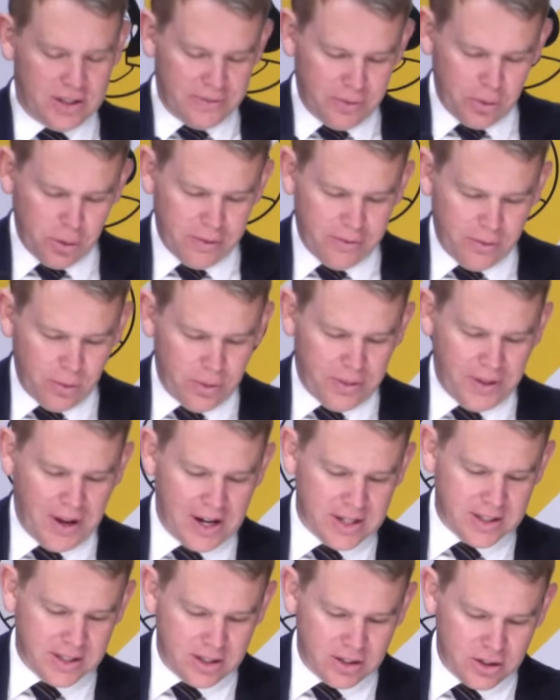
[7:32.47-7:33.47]

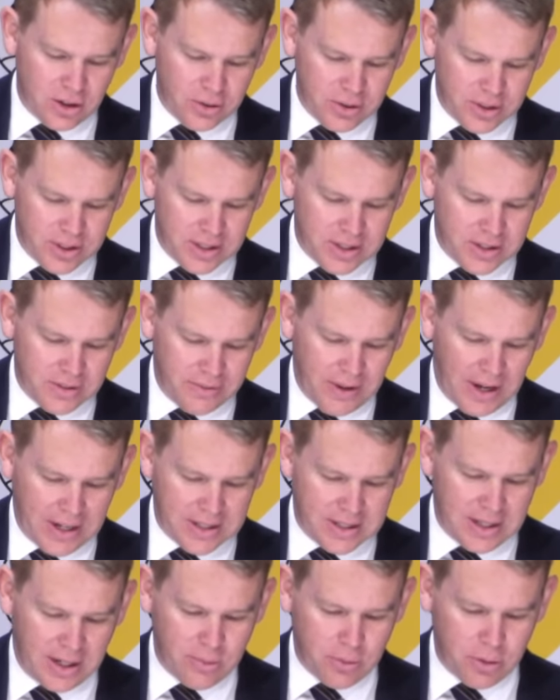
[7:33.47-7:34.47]
44,000 doses of
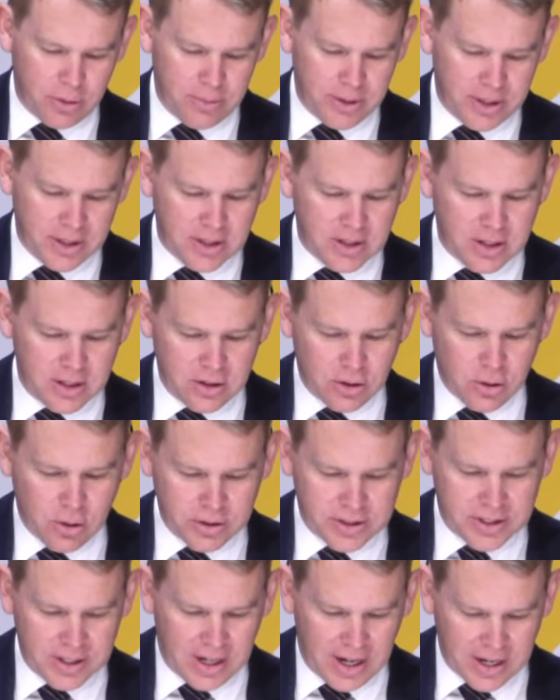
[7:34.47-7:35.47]
vaccine were administered
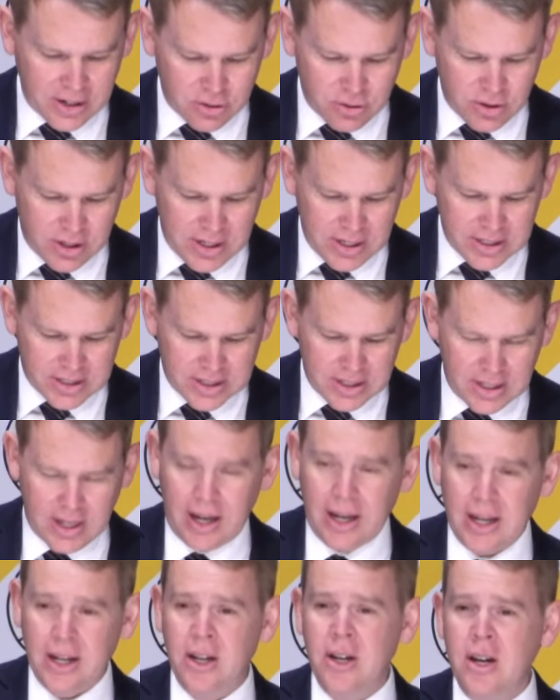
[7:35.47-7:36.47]
across the country
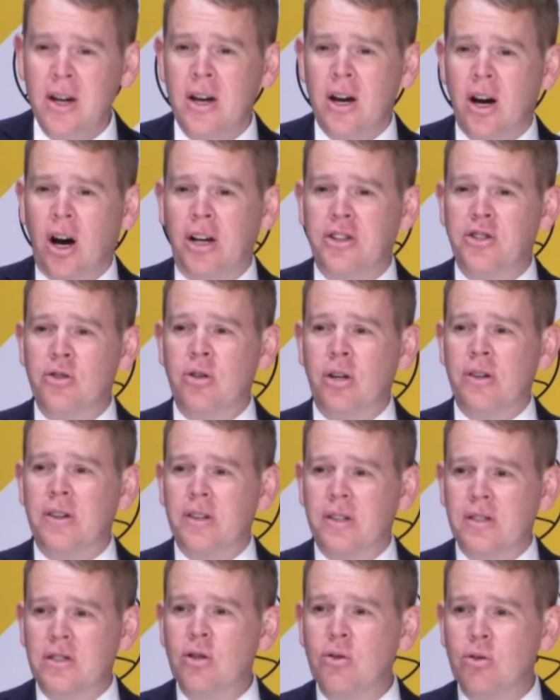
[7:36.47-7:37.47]
yesterday, and I do know that
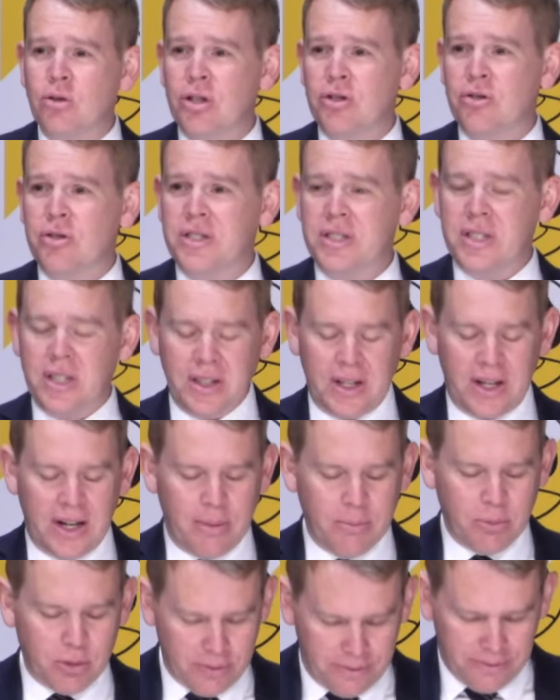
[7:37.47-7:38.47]
there's huge interest in the
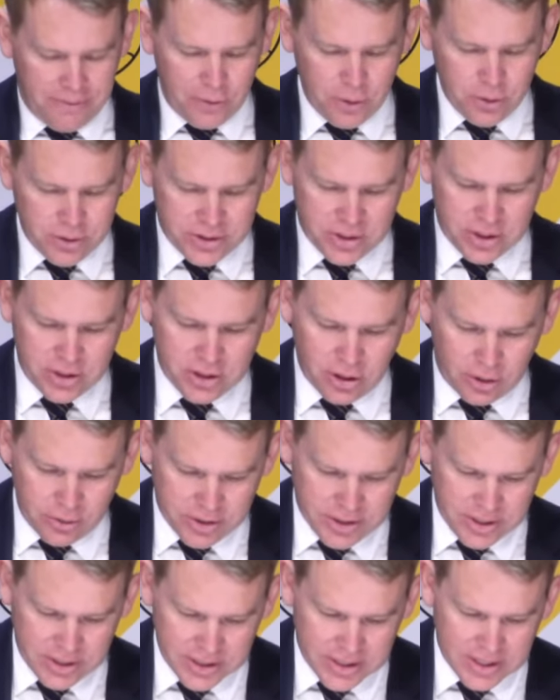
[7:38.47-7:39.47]
number of first
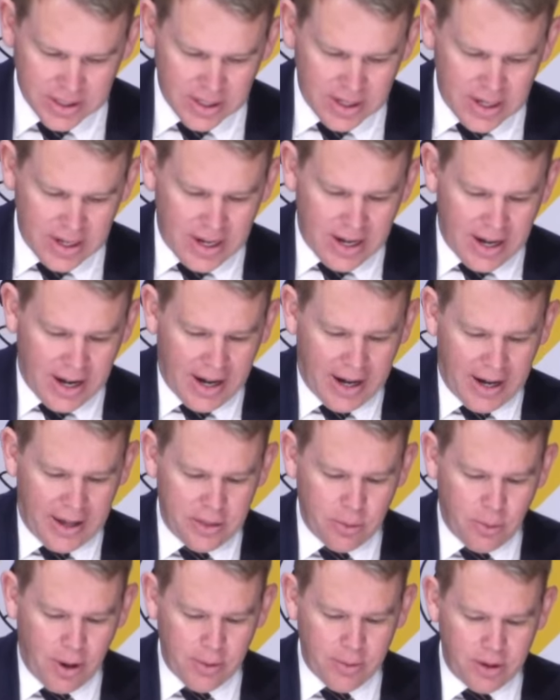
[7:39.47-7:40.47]
doses and
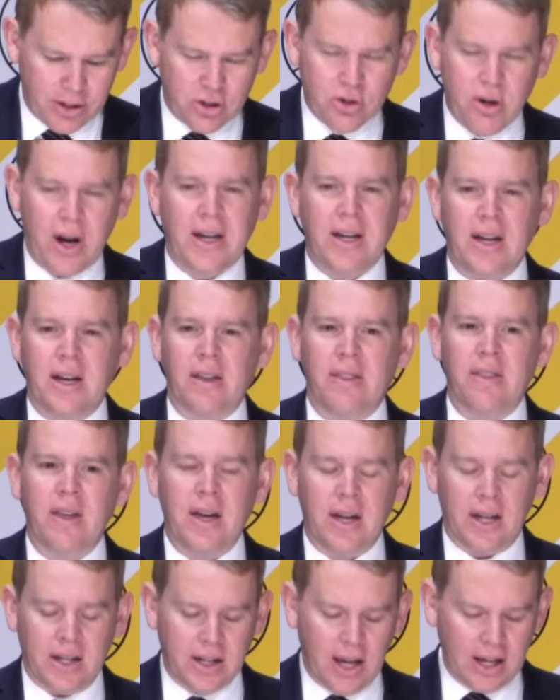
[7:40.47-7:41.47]
the way we're tracking
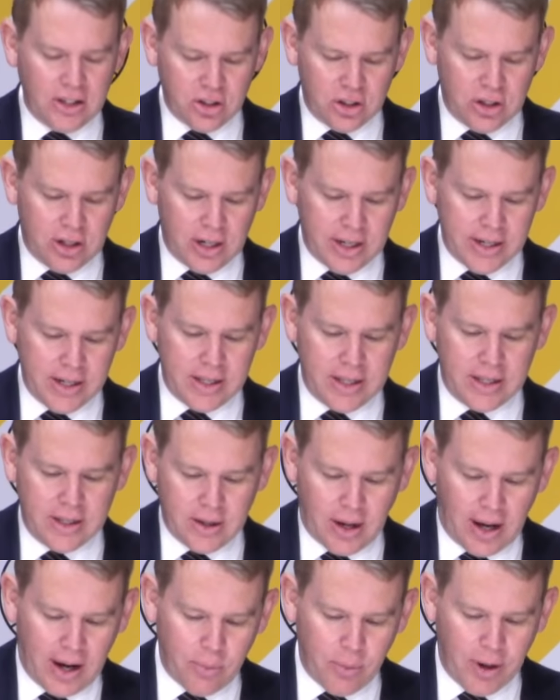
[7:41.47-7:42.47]
there. Nationally,
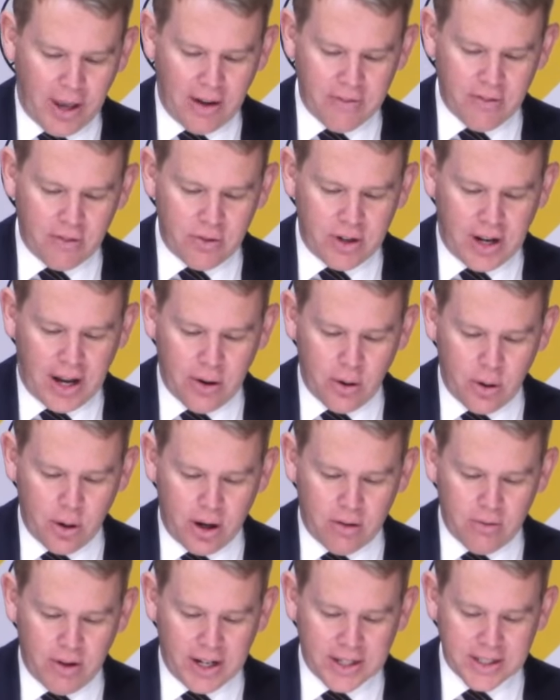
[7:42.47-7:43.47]
we have now
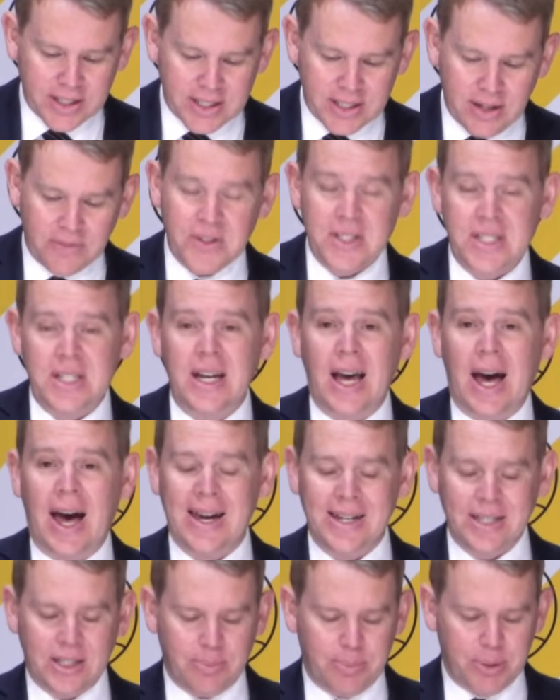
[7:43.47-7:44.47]
around
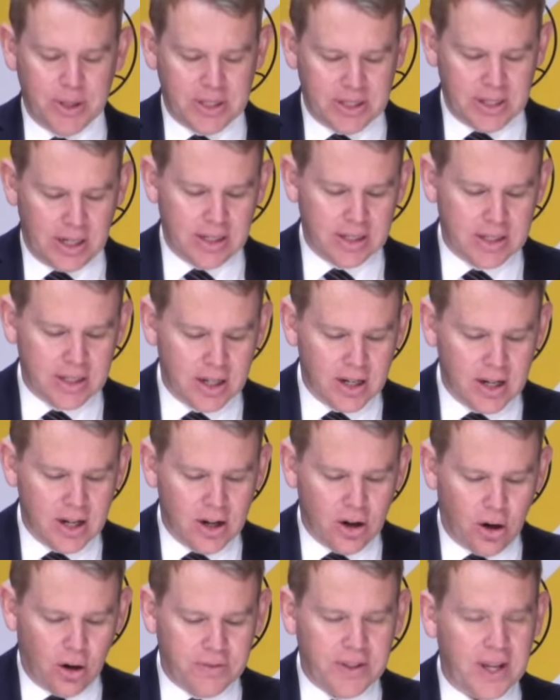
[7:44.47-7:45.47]
78%
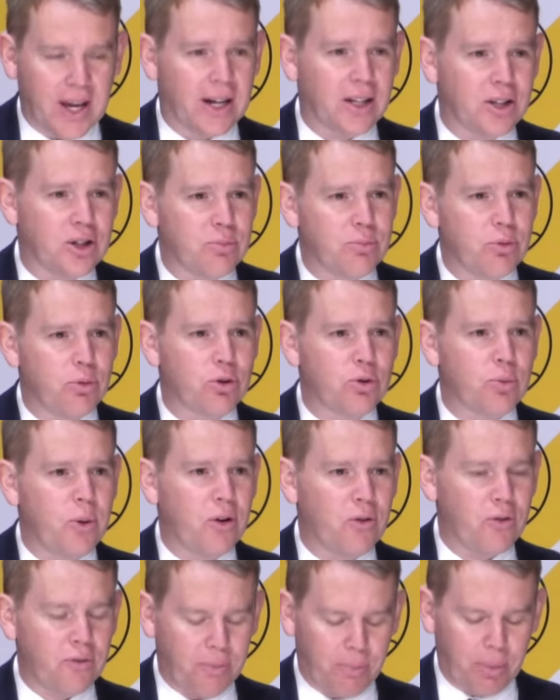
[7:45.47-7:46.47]
of the eligible
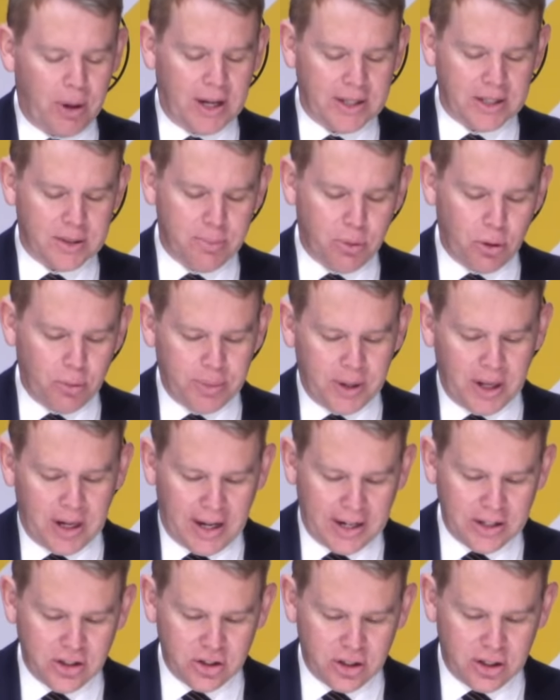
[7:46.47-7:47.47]
12-plus
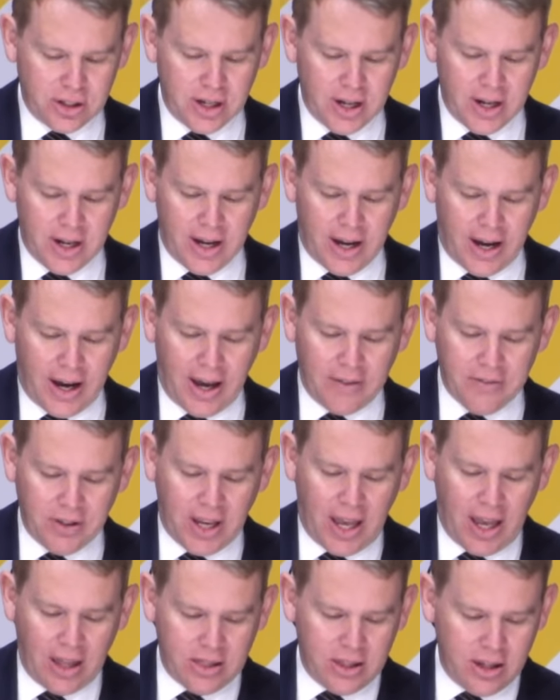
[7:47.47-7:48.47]
population having
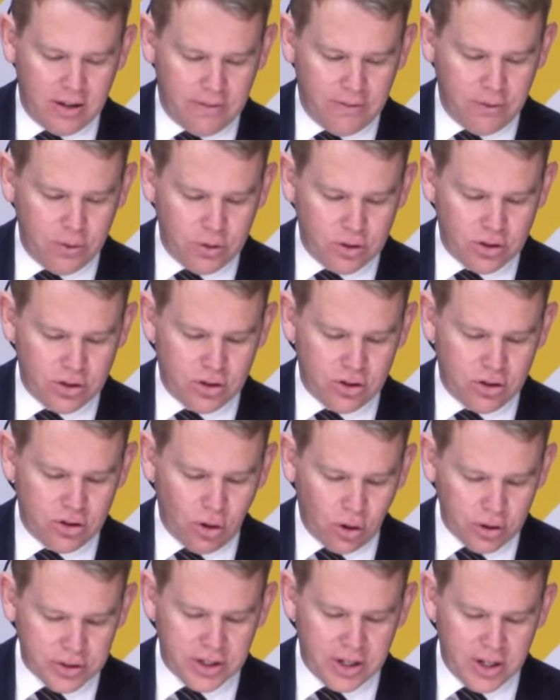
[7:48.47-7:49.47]
had their first
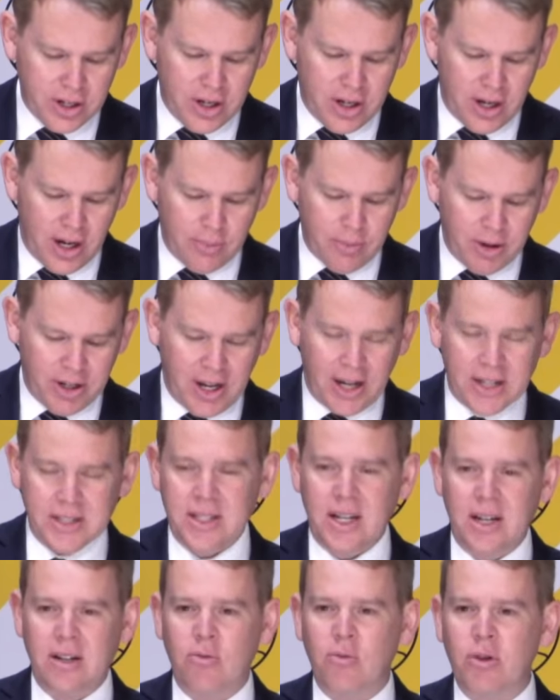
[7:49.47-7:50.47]
shot, and we're now
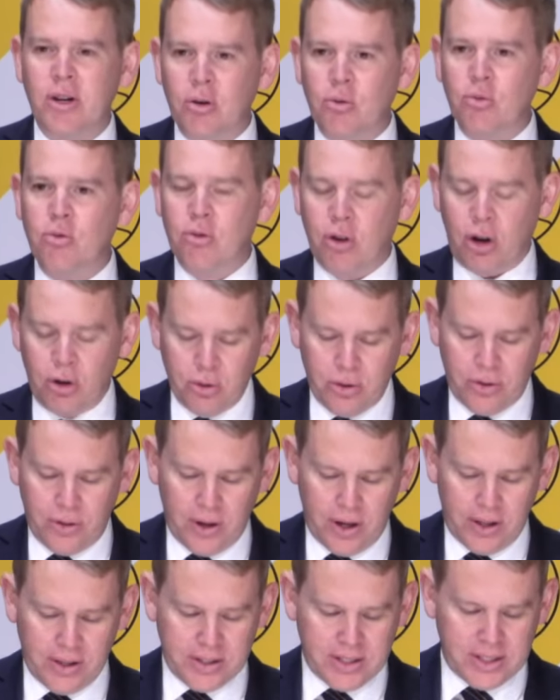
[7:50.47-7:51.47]
seeing real growth
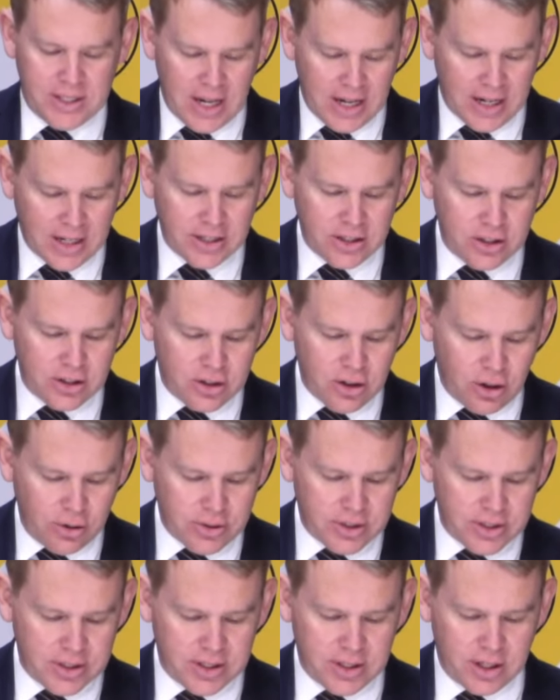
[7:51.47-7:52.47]
in second
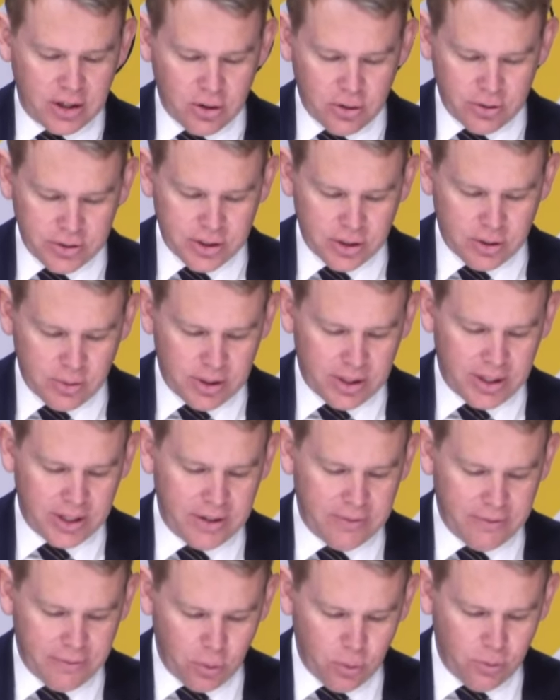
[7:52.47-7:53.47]
doses and consequently
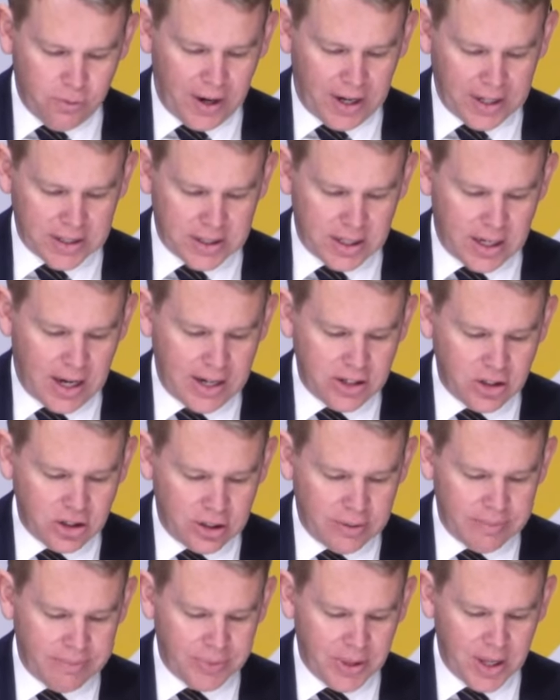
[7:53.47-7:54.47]
full
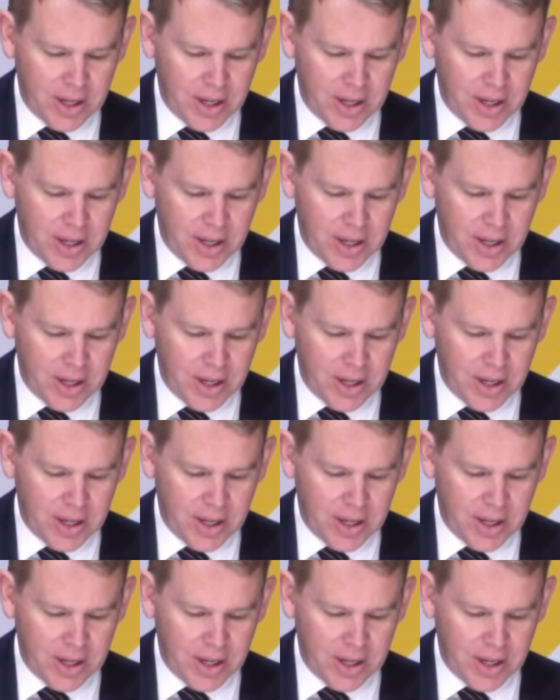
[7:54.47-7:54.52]
vaccination.